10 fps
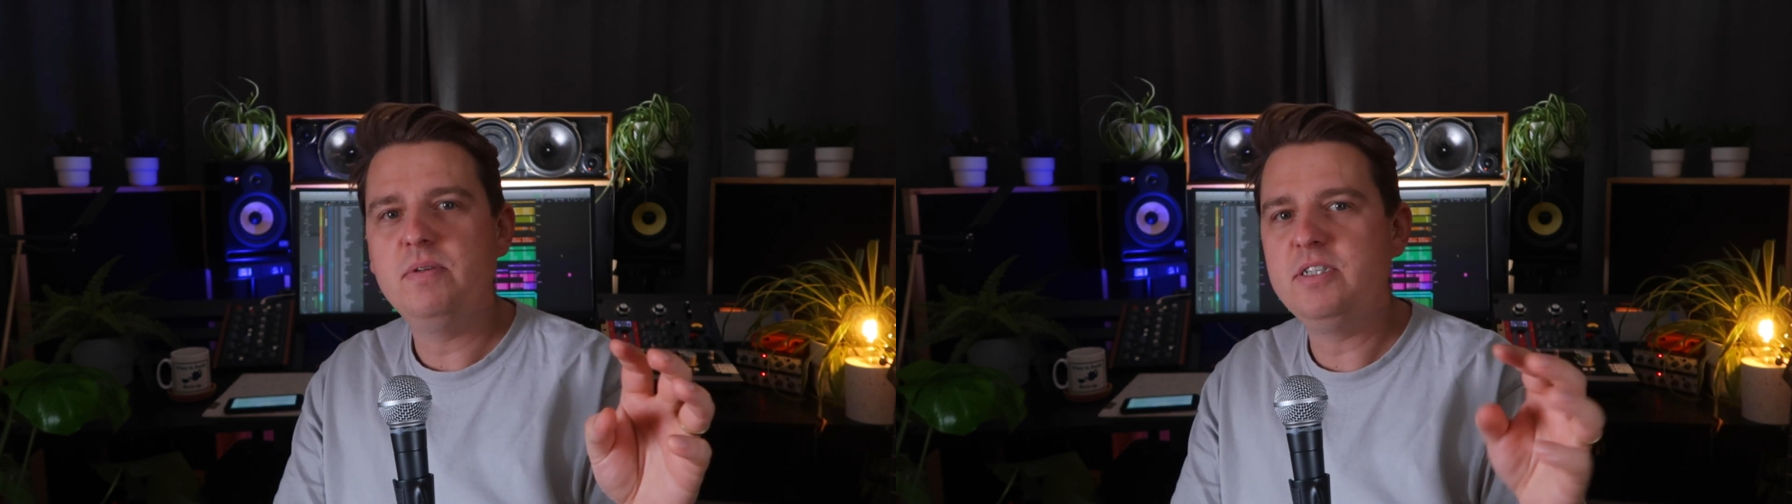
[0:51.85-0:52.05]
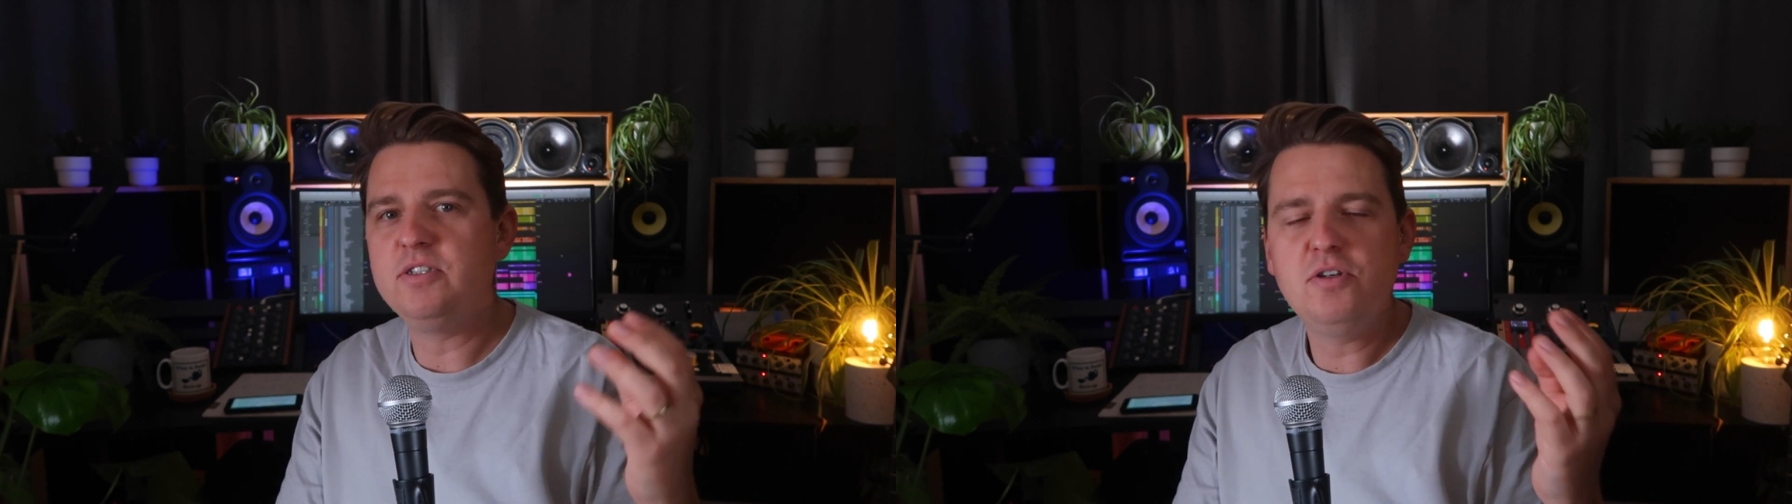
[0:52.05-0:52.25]

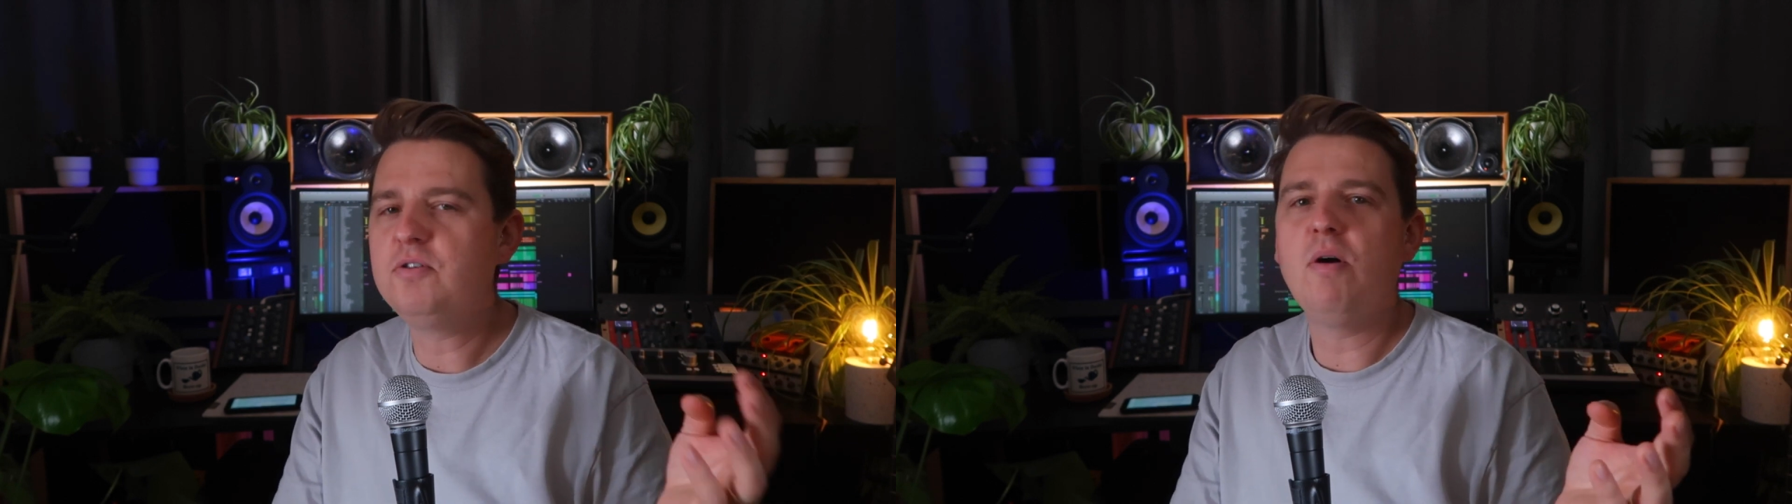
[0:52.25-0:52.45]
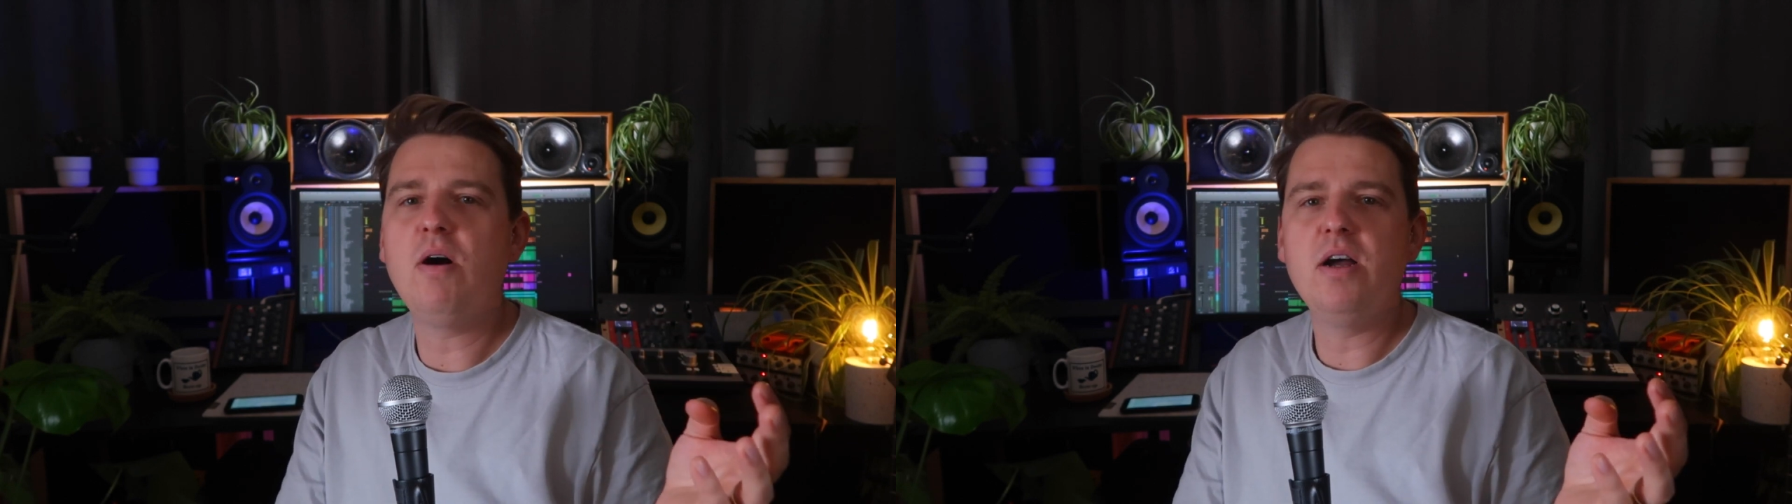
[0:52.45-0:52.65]
is too
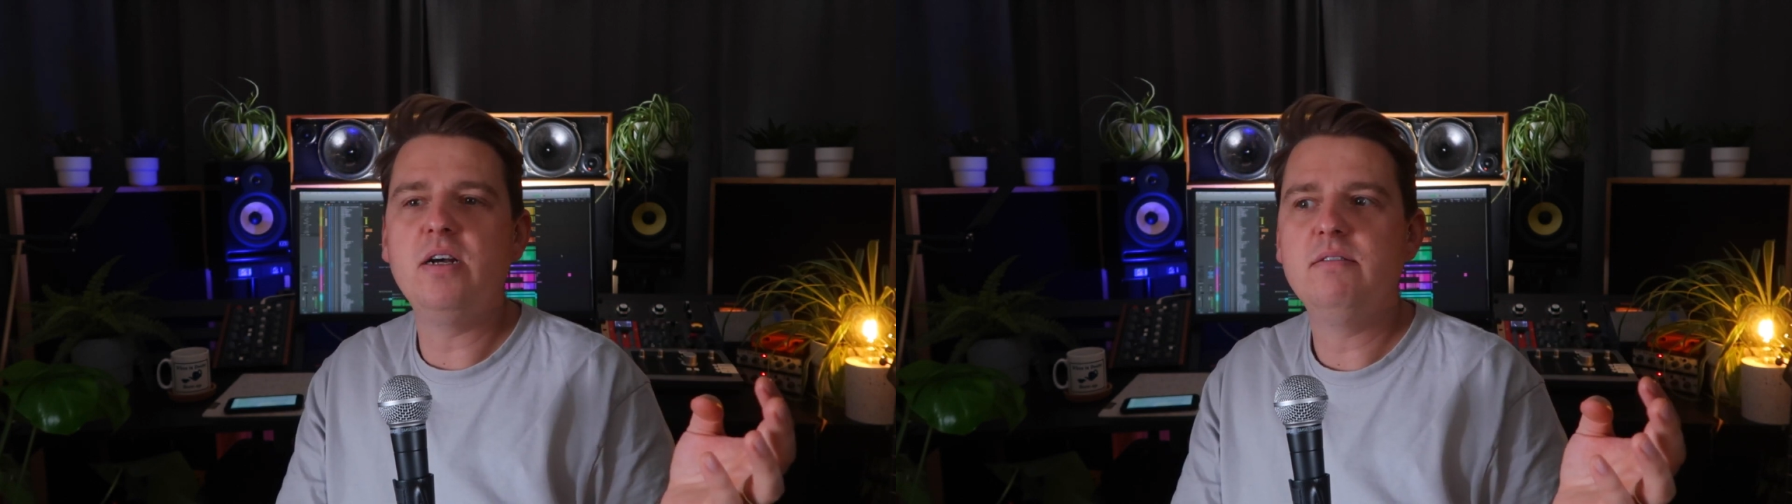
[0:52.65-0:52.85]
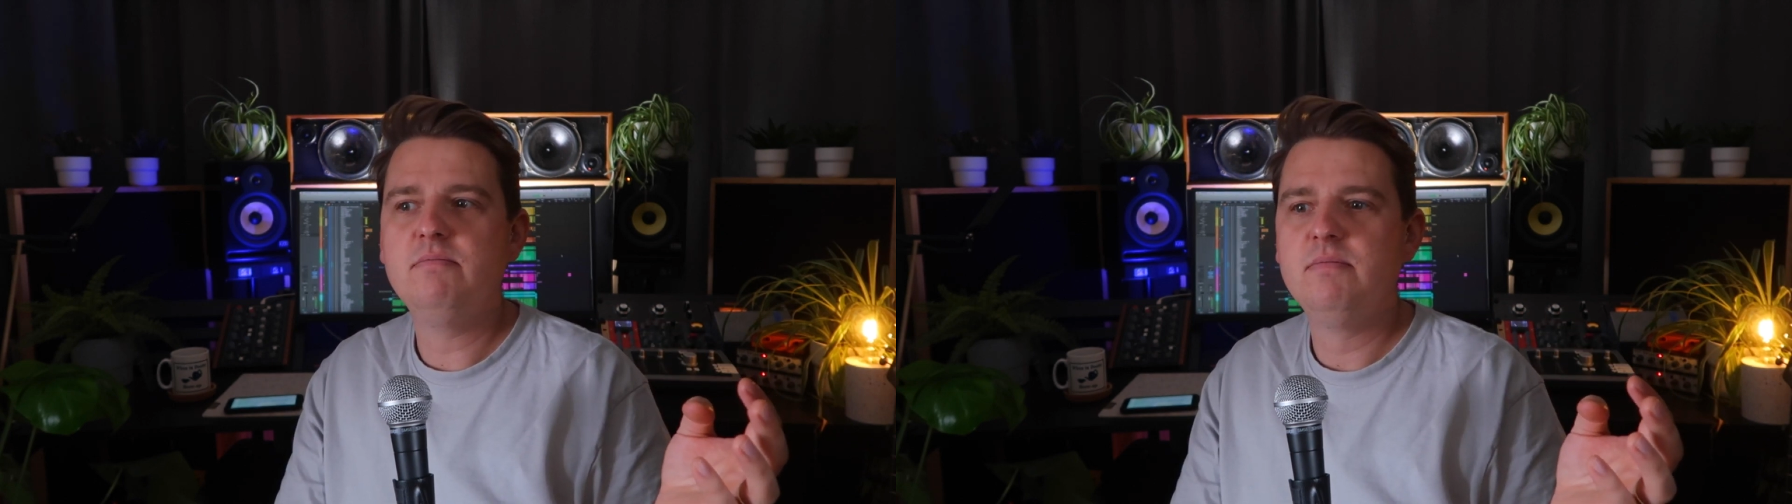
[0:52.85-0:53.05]
quiet.